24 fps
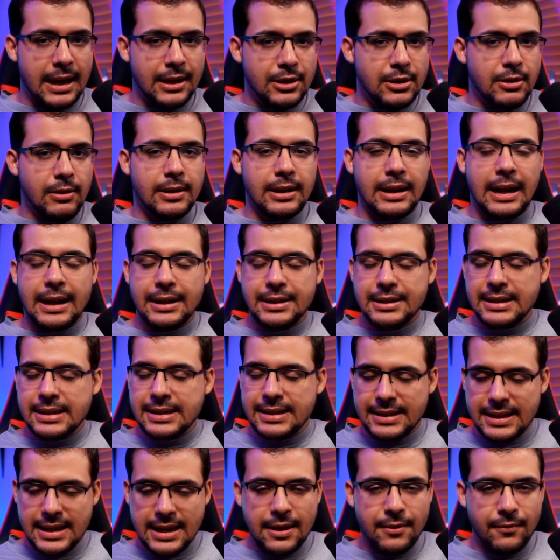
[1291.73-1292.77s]
You could actually
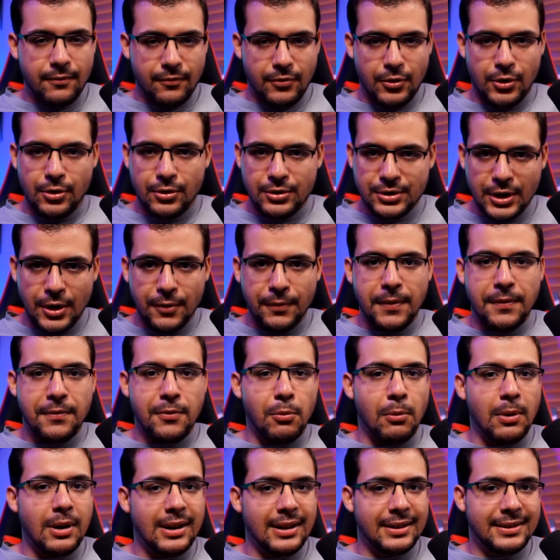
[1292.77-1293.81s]
see it for yourself if you
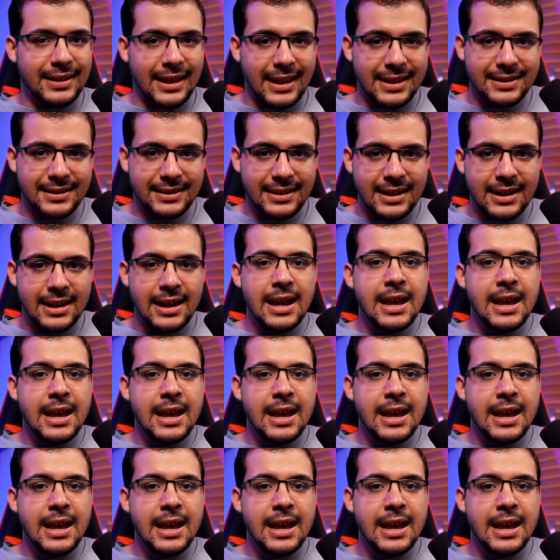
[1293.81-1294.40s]
want to test it.